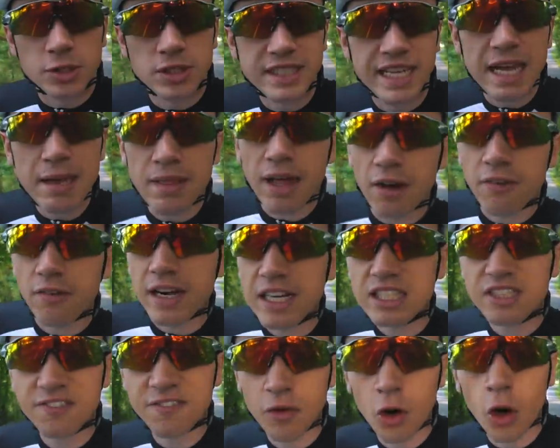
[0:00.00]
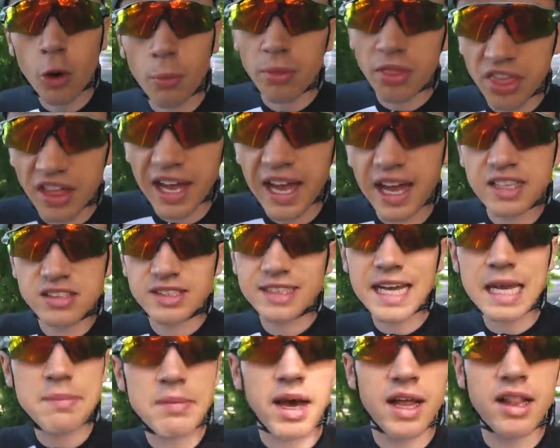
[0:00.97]
So to keep that race form there, to
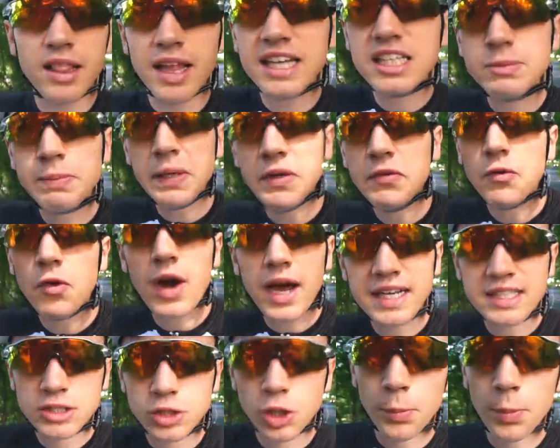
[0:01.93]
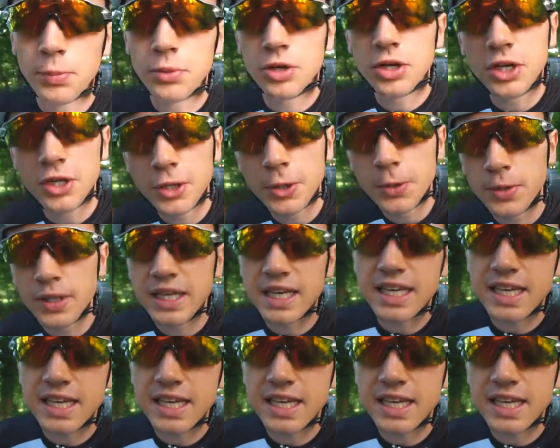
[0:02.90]
keep that leg speed right up, I'm going to do